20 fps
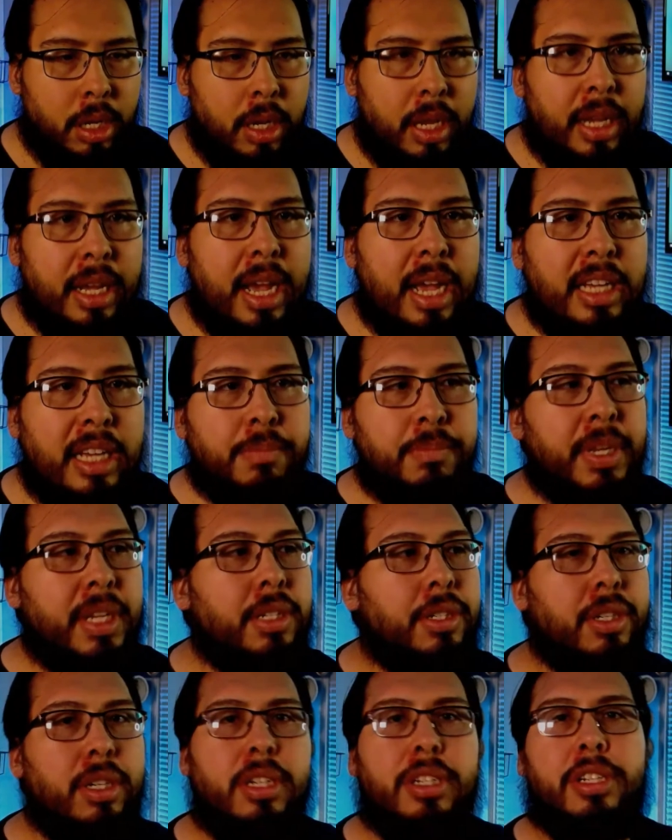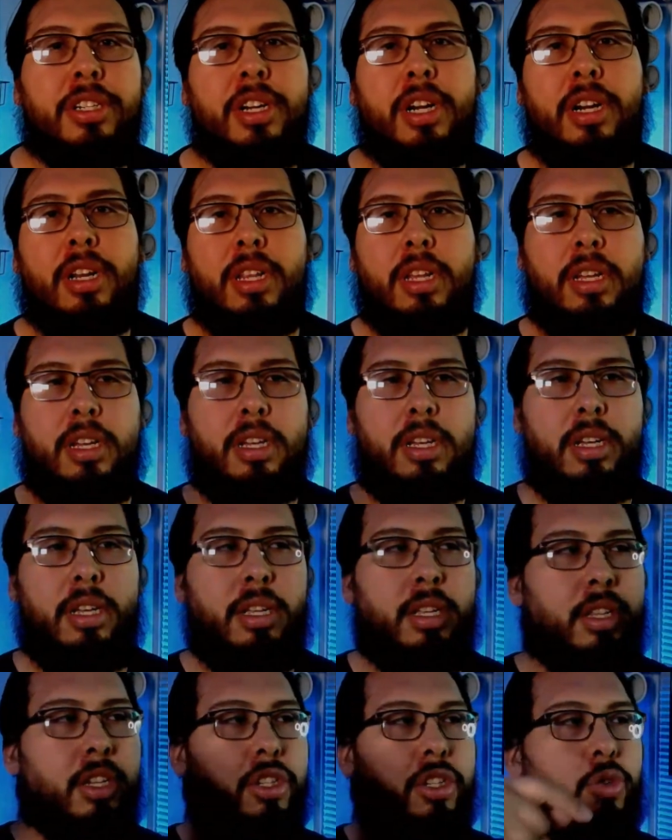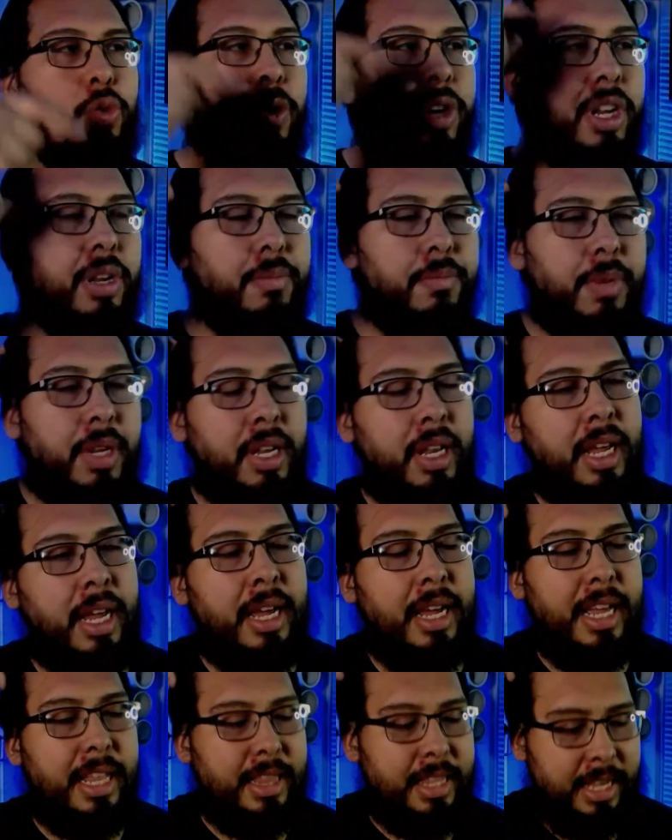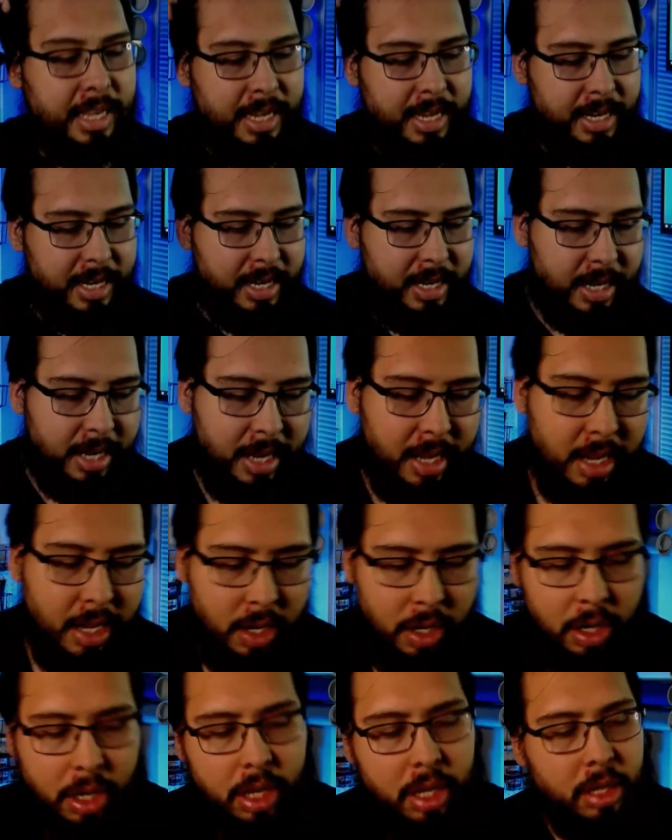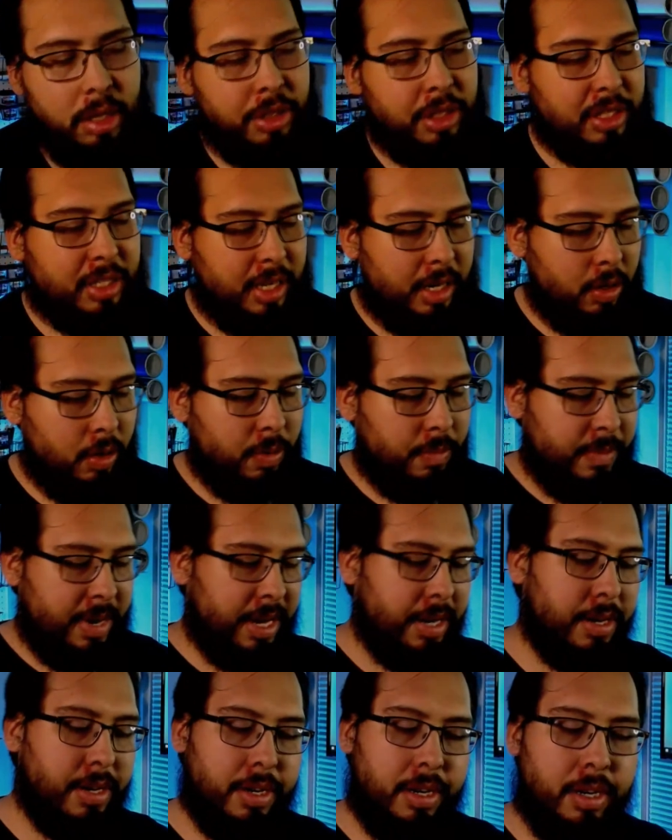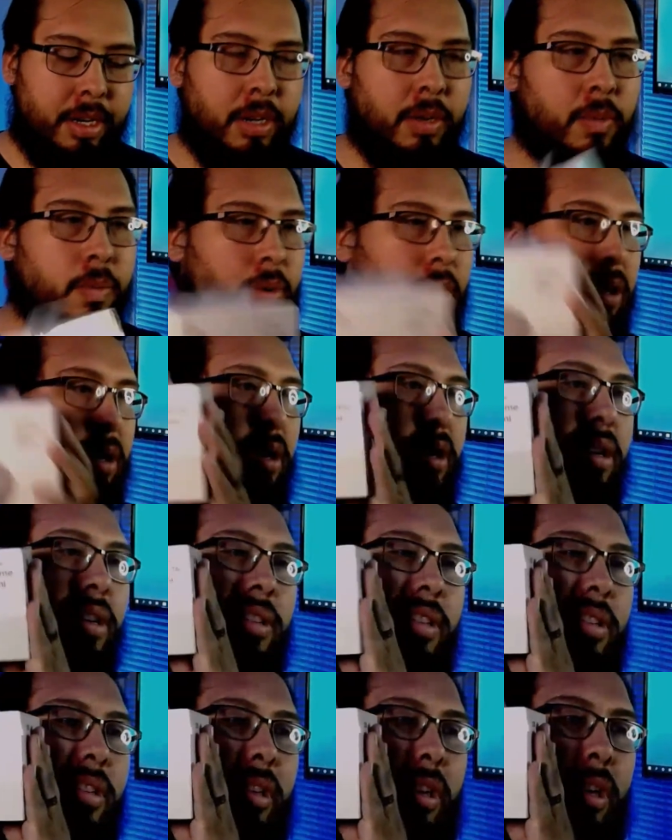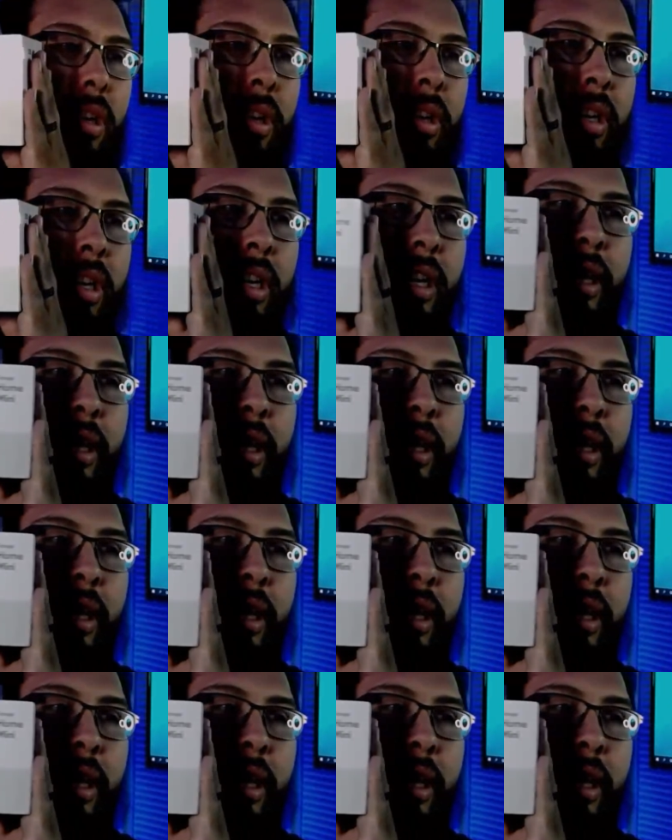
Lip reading: And guys, make sure to share the stream at the end. Just a little reminder, you're going to